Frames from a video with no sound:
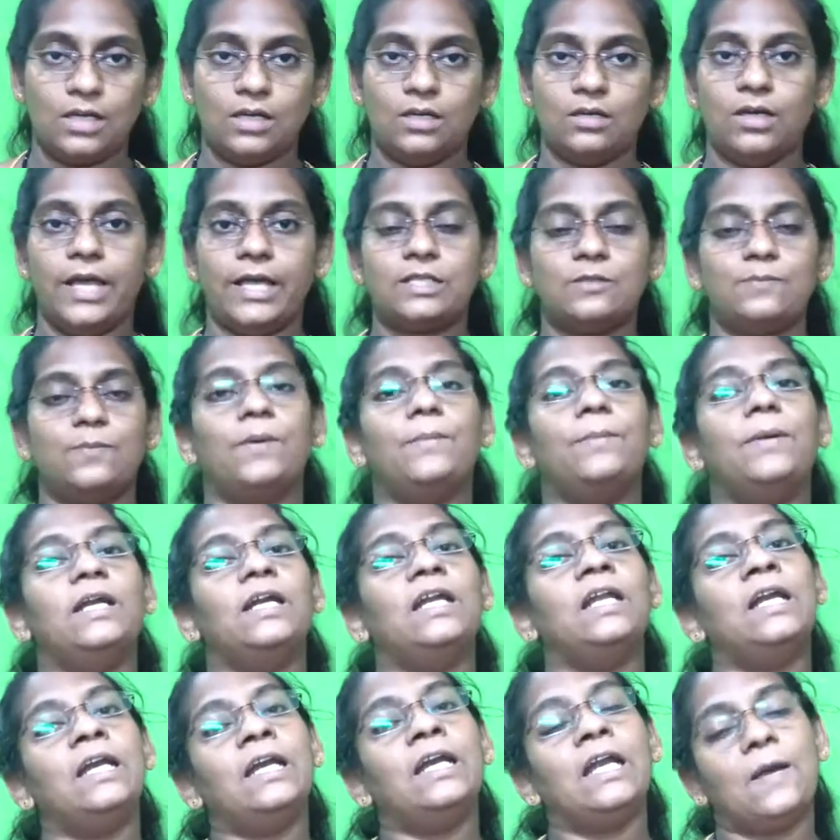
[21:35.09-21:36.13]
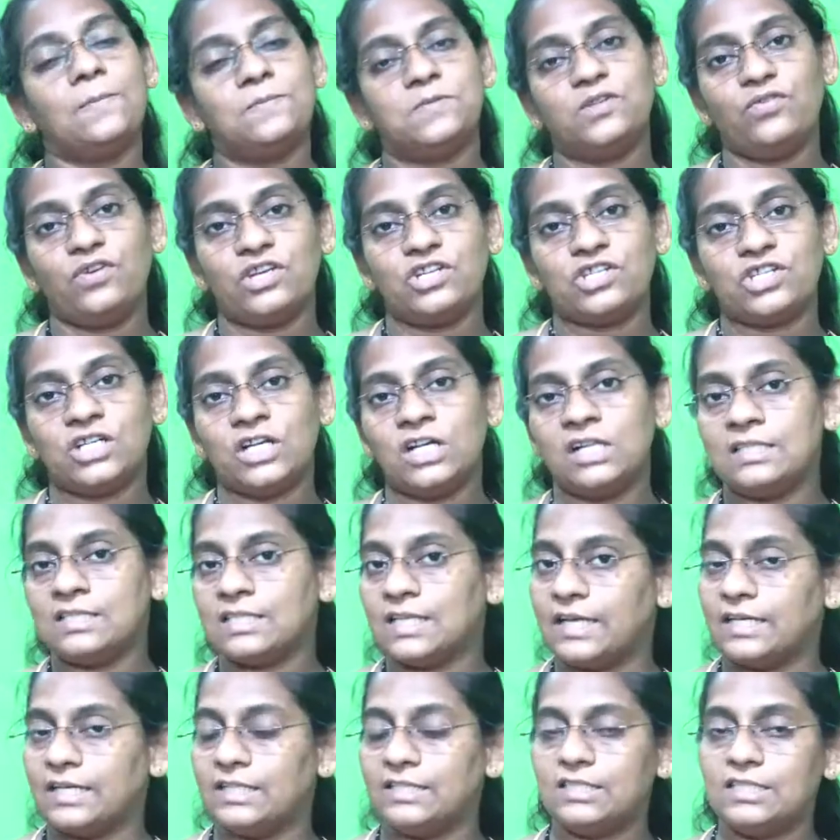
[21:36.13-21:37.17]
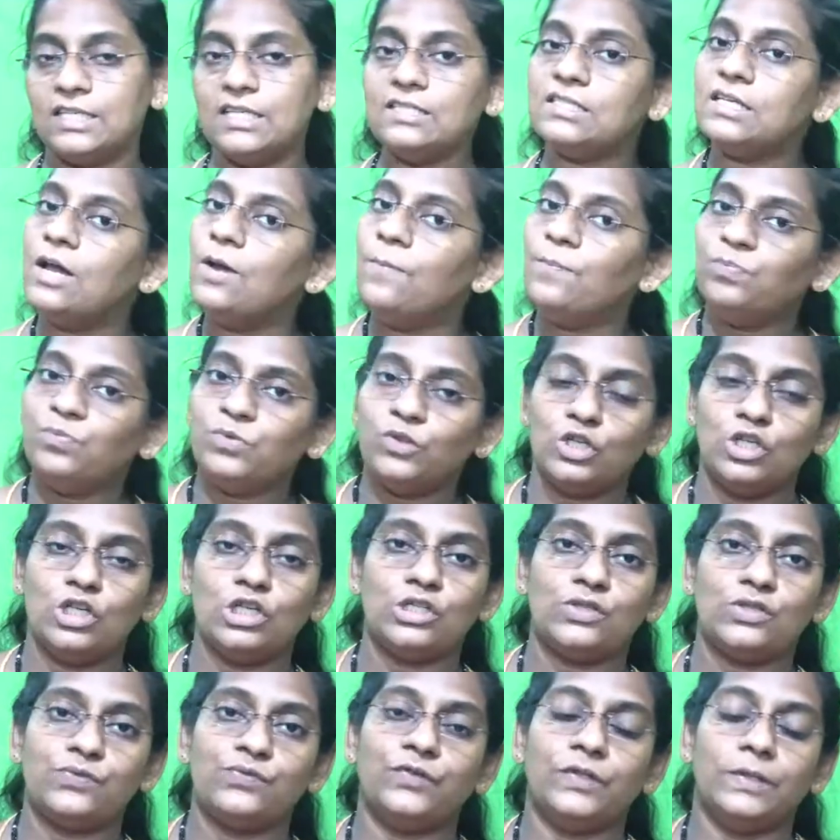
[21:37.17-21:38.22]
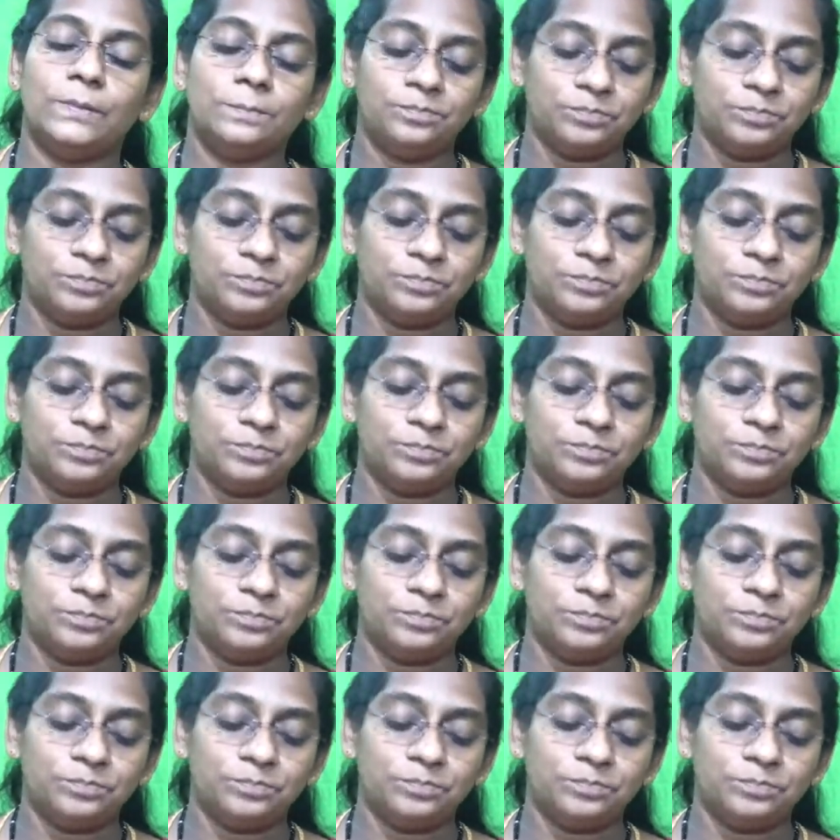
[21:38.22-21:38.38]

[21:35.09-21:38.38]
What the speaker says: experimental and observational science is useful.